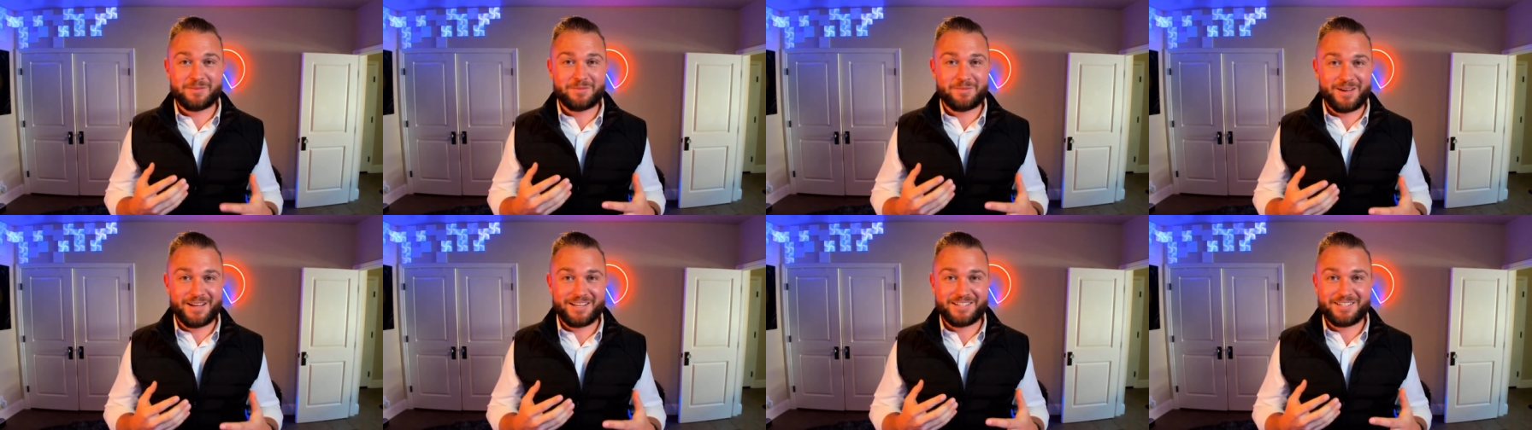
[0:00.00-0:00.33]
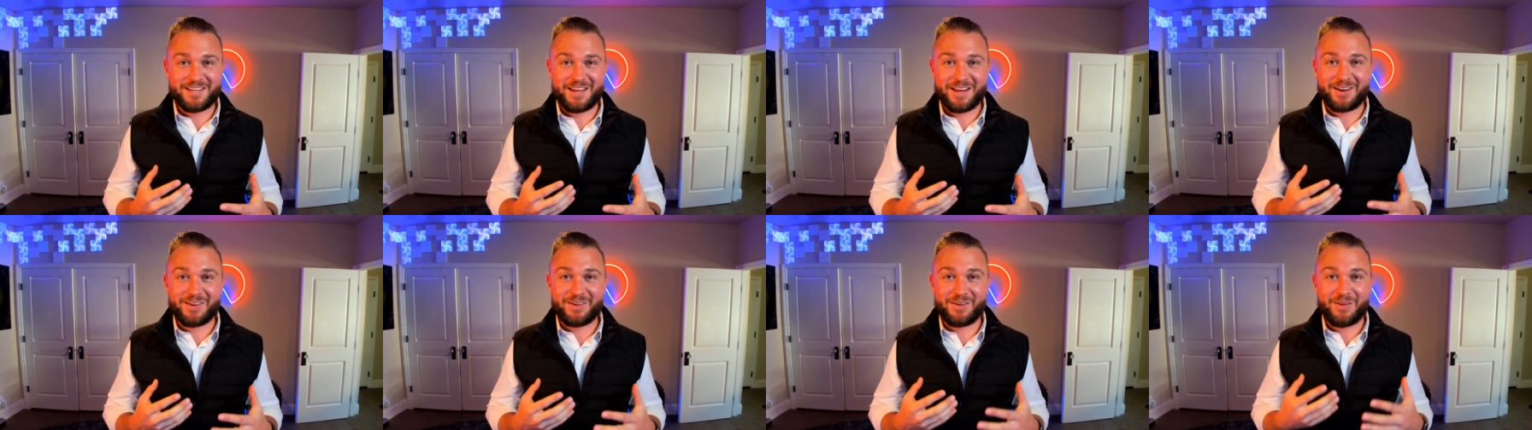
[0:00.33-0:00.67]
to my
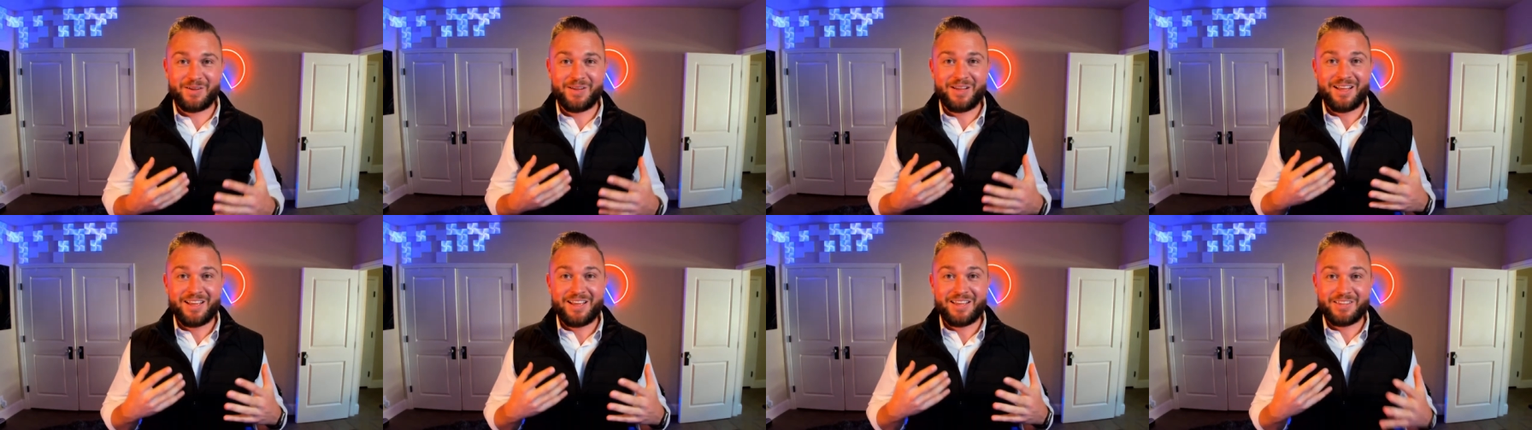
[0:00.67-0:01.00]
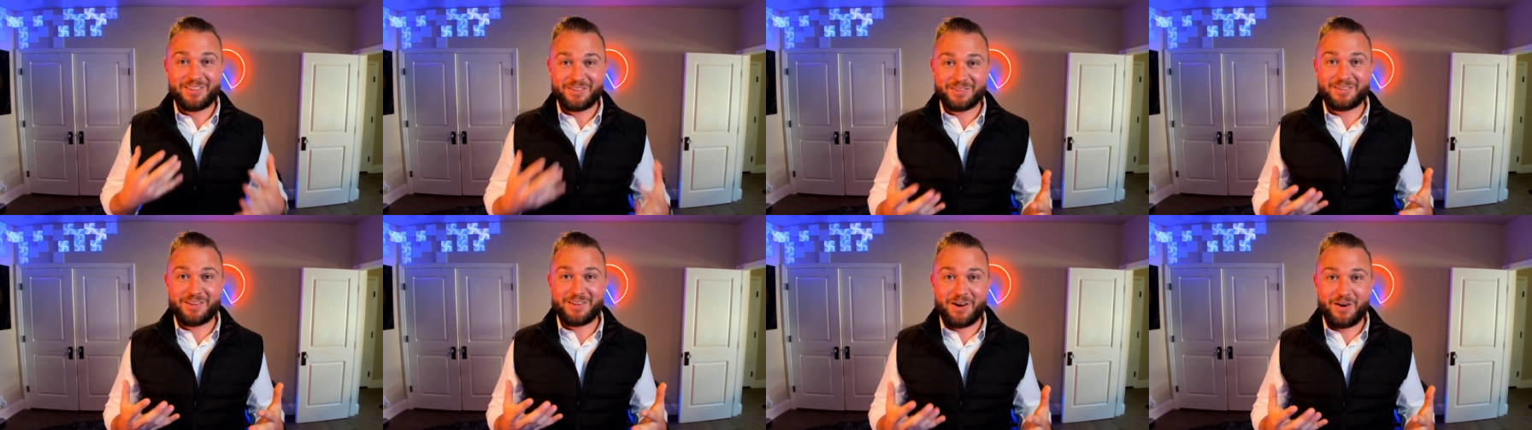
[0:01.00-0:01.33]
channel,
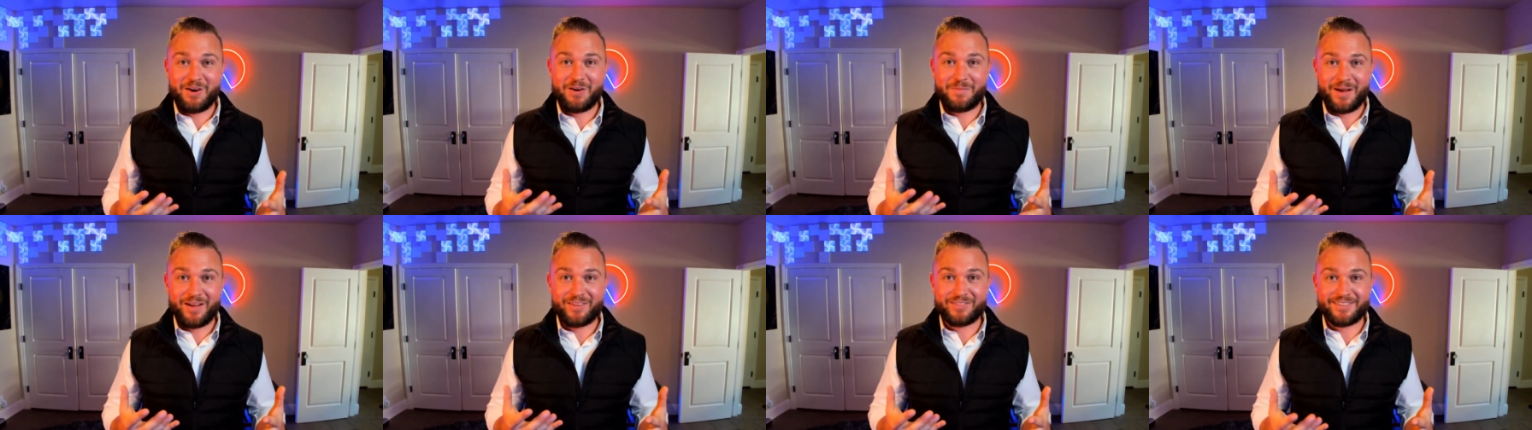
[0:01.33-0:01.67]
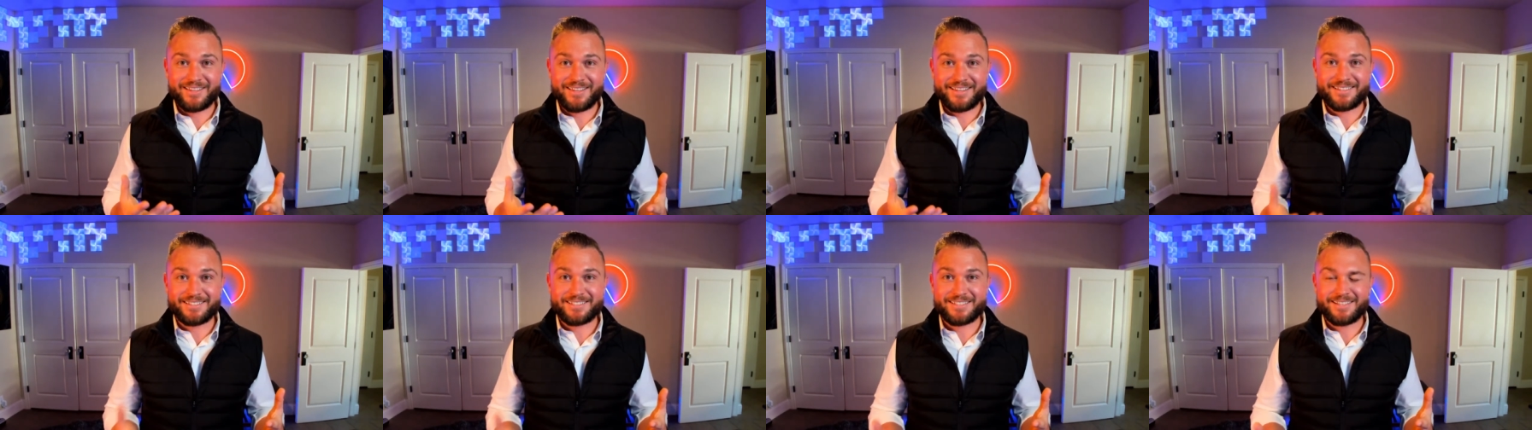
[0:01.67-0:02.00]
you'll know about
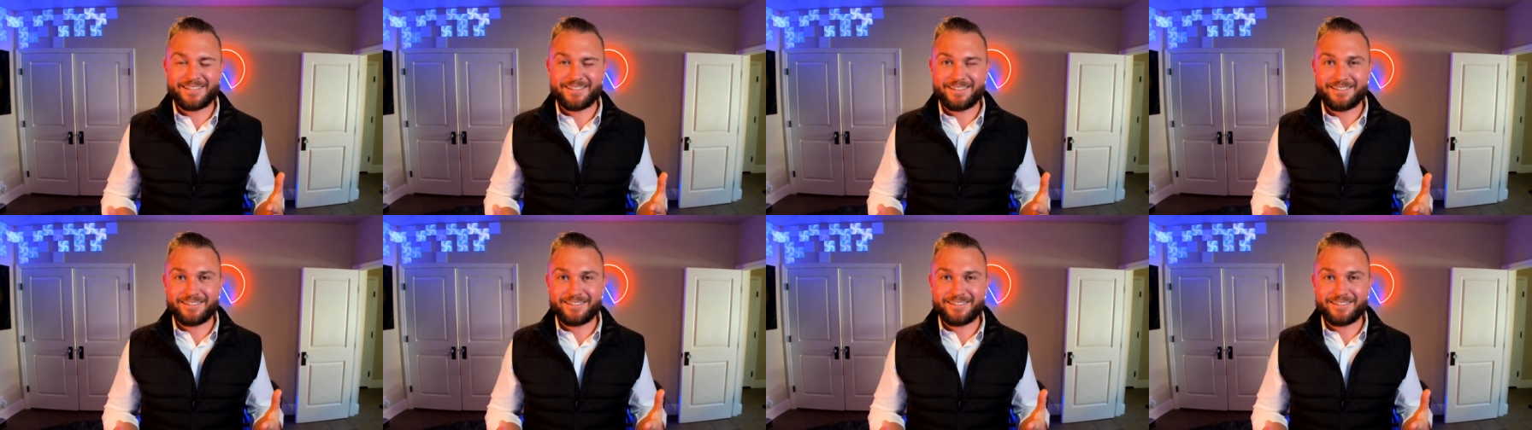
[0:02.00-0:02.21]
these.